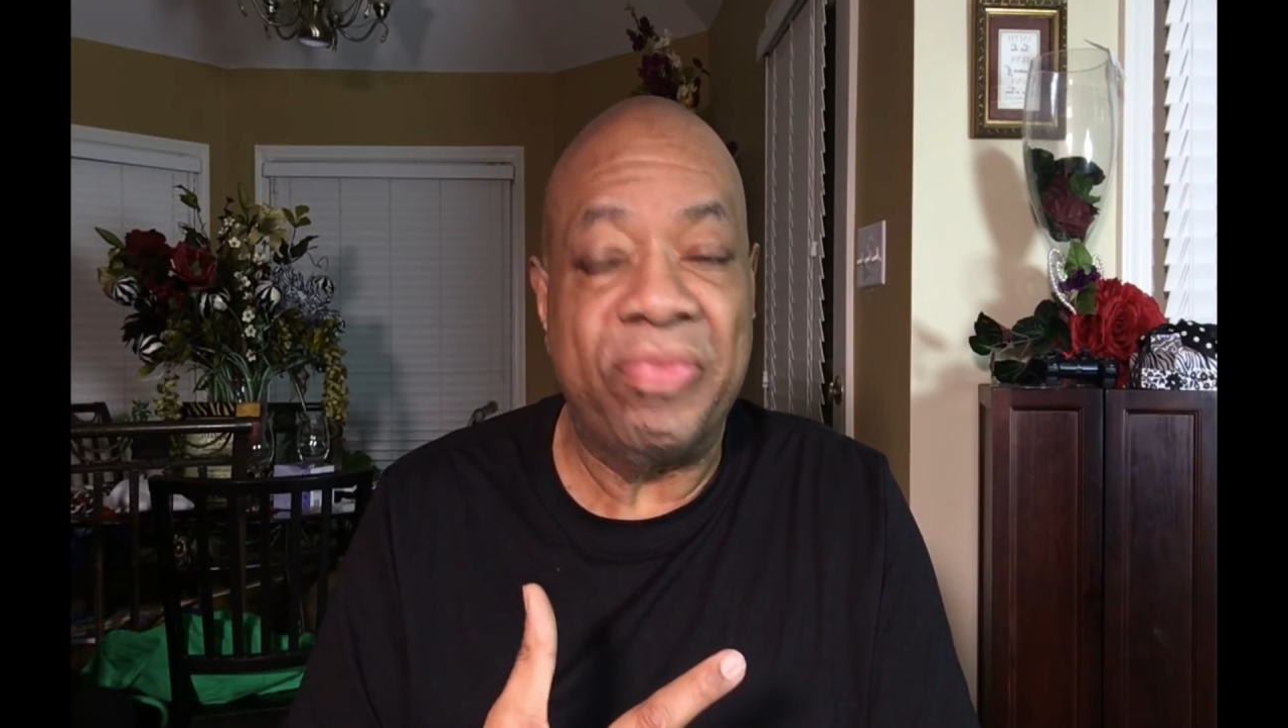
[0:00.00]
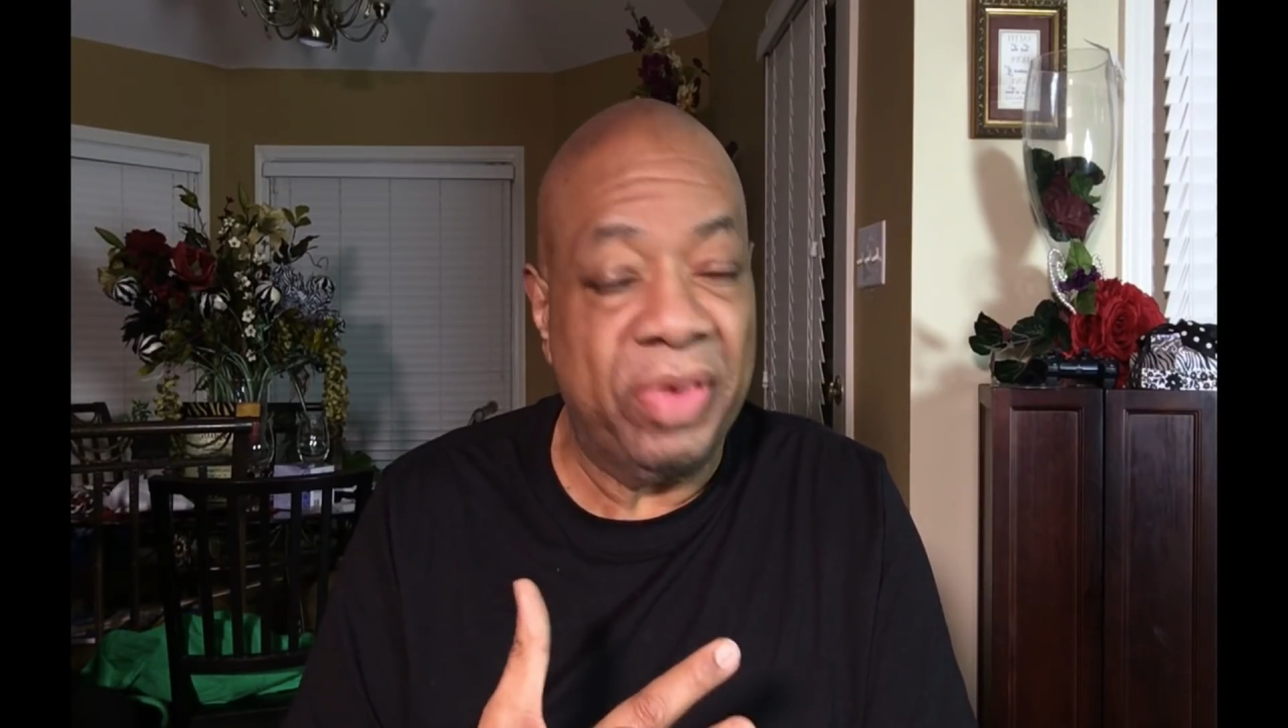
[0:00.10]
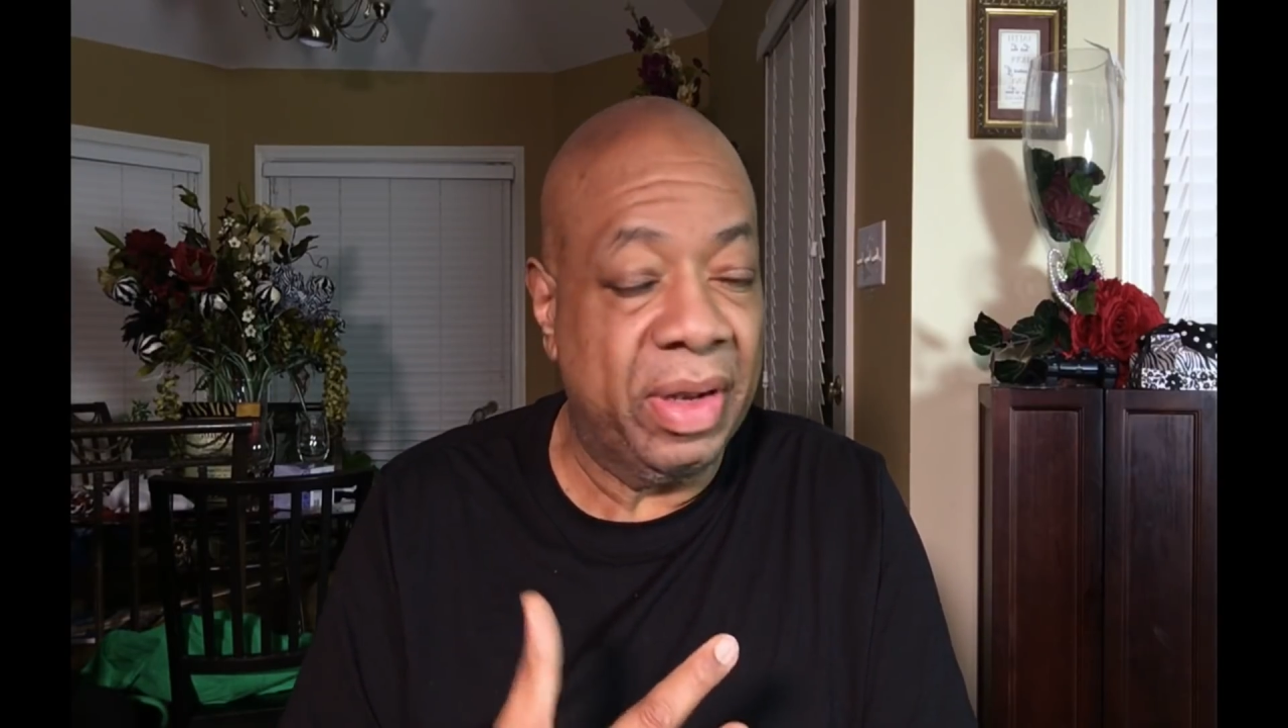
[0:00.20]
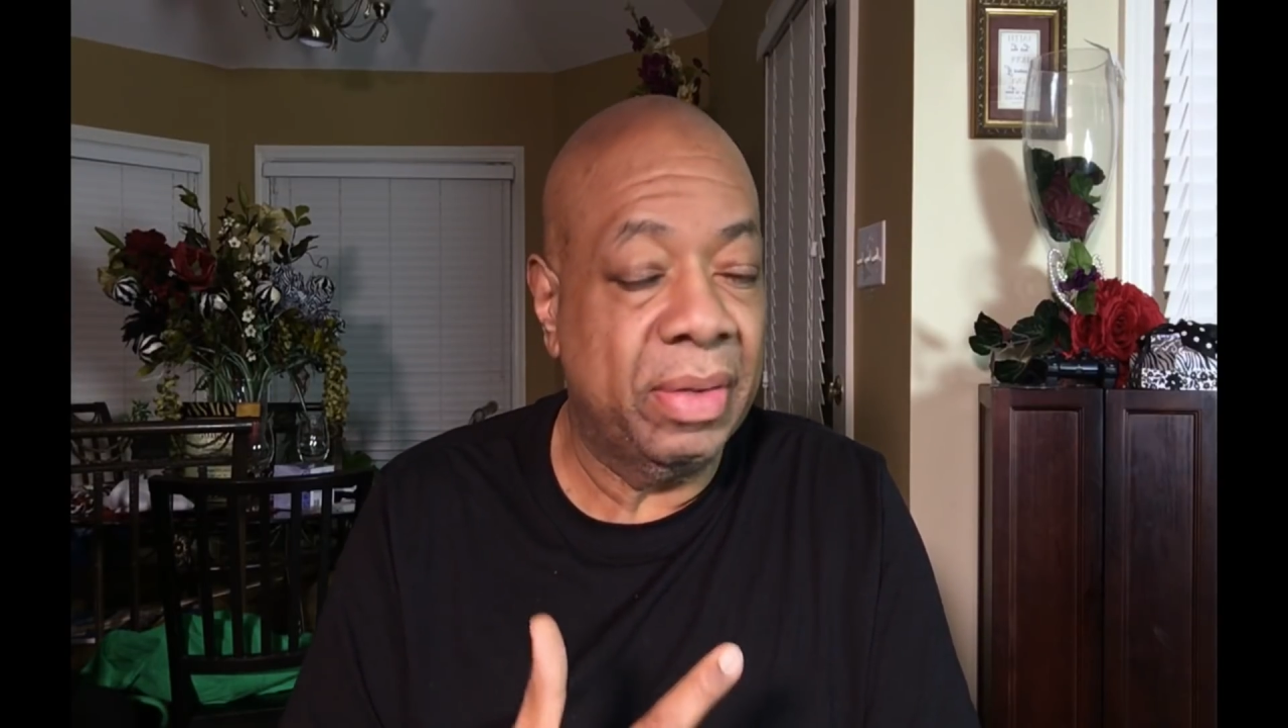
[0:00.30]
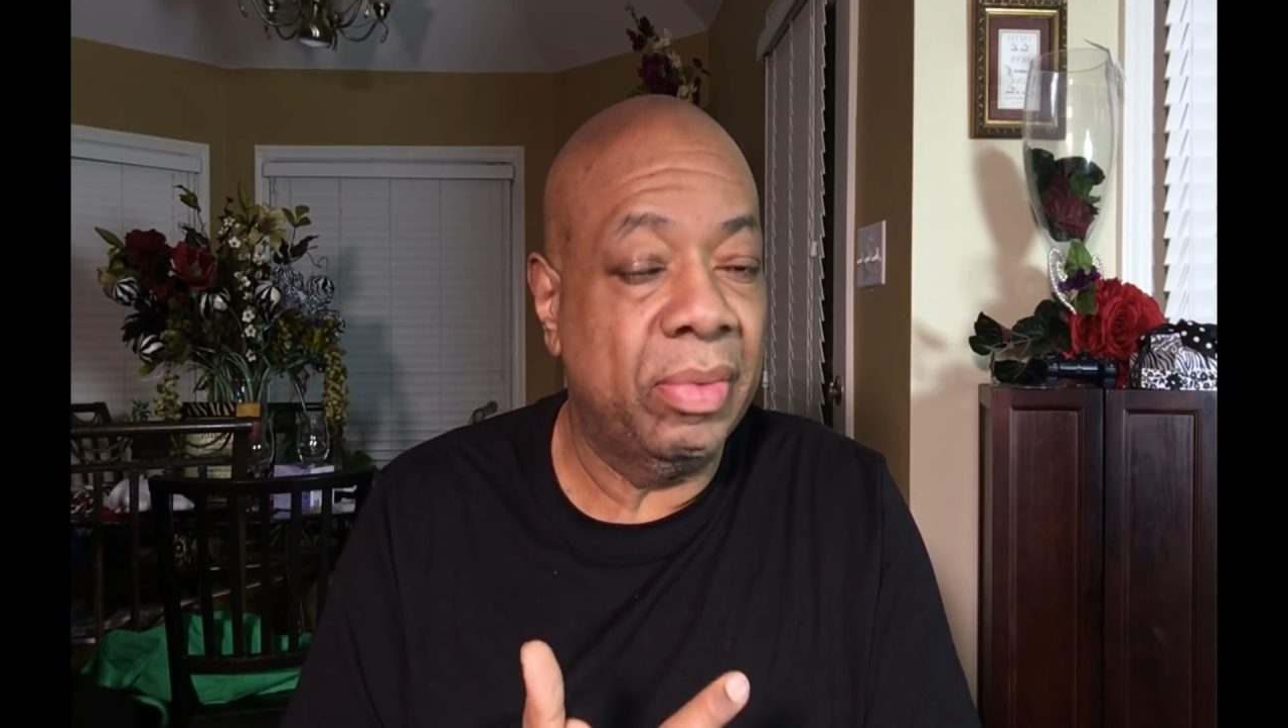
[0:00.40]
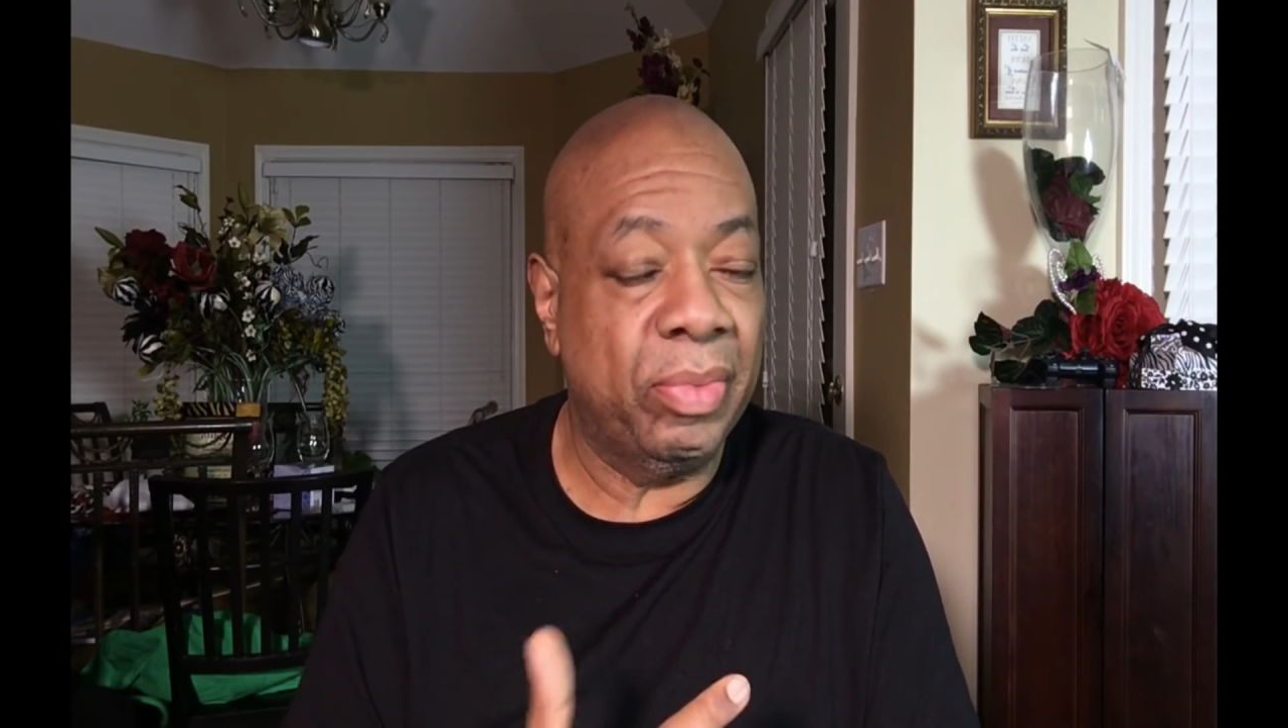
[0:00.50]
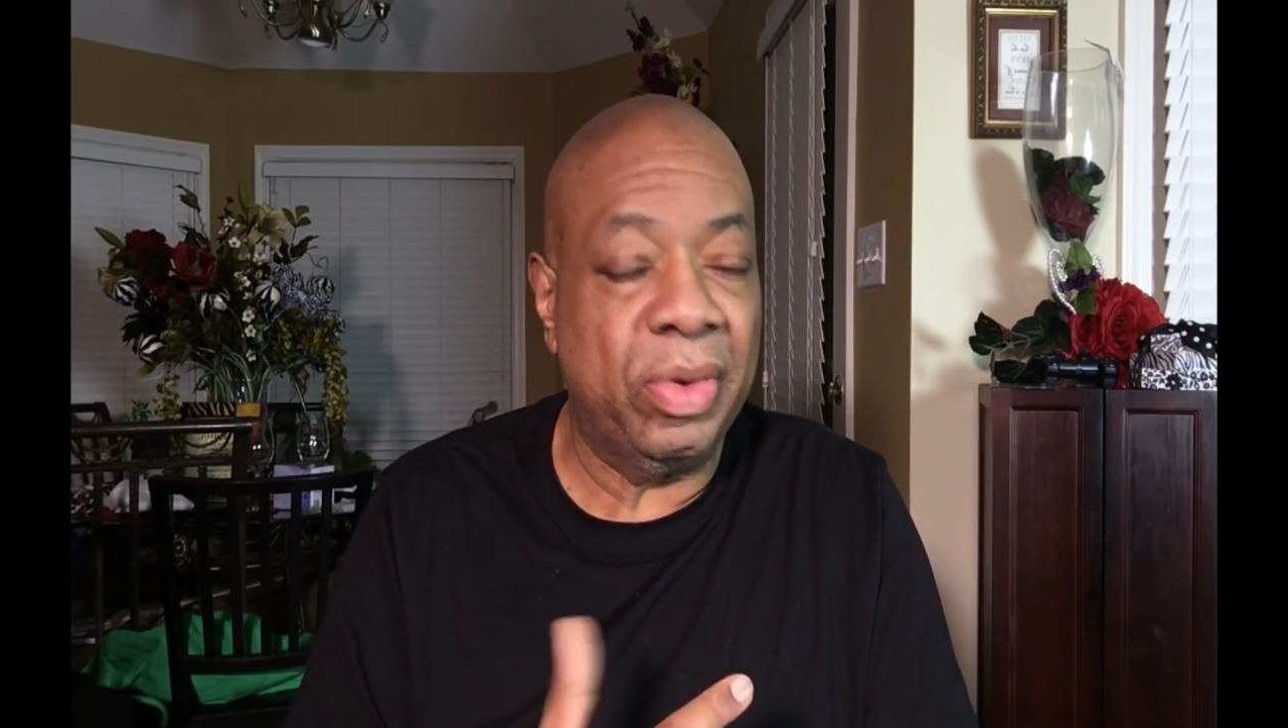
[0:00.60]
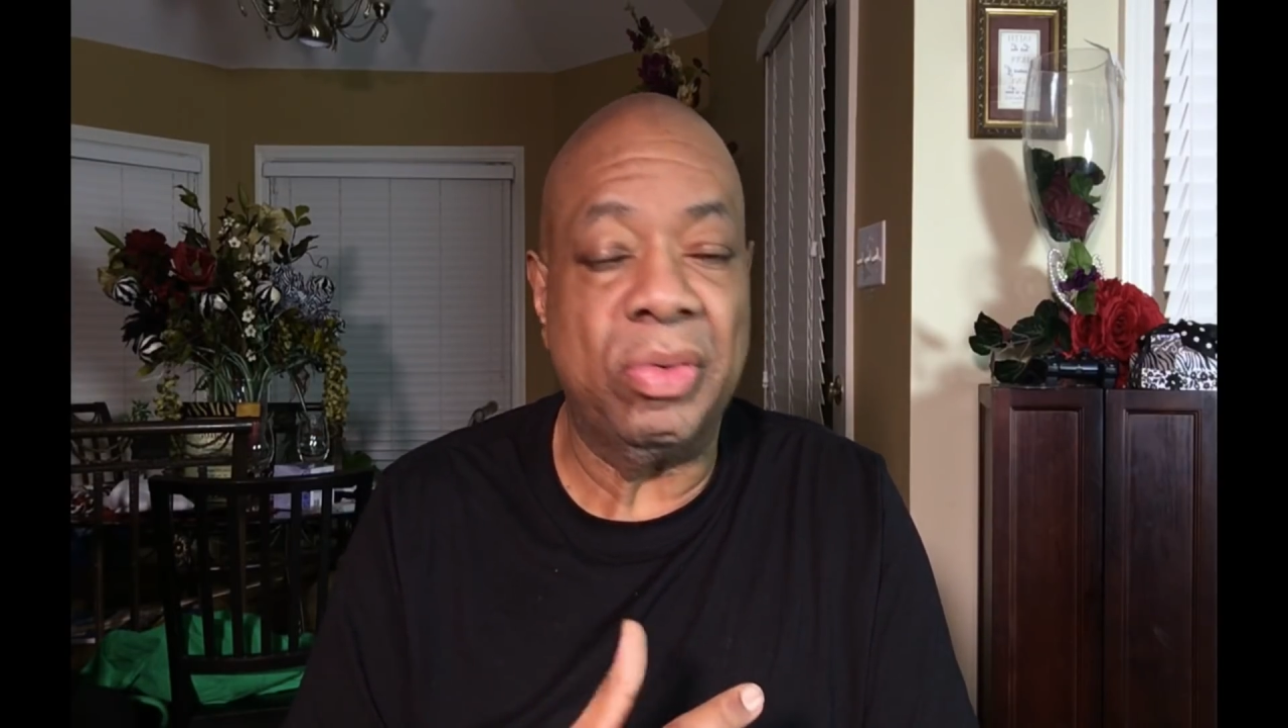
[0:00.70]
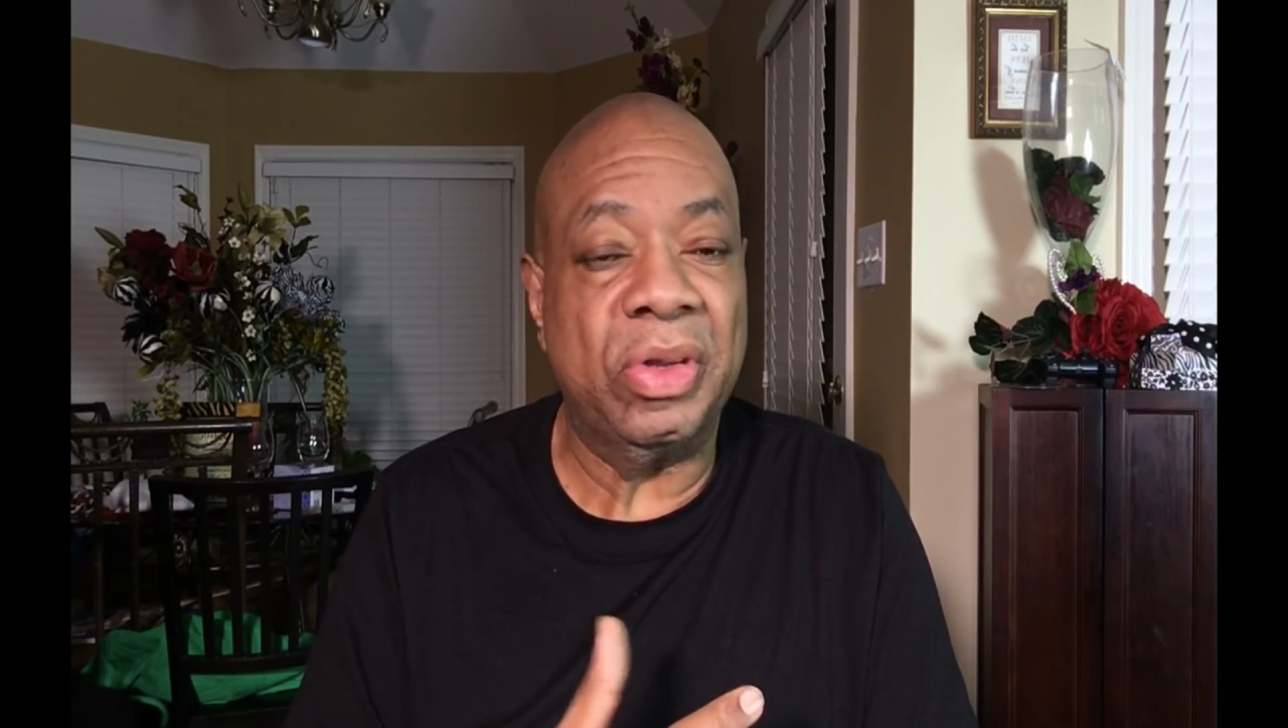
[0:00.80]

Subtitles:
I said, I